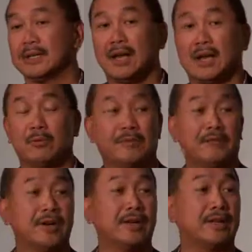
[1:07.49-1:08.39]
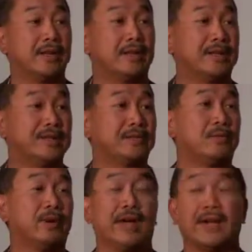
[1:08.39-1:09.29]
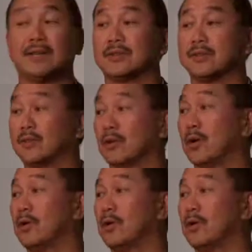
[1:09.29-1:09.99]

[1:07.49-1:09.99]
And we feel that there is a way to grow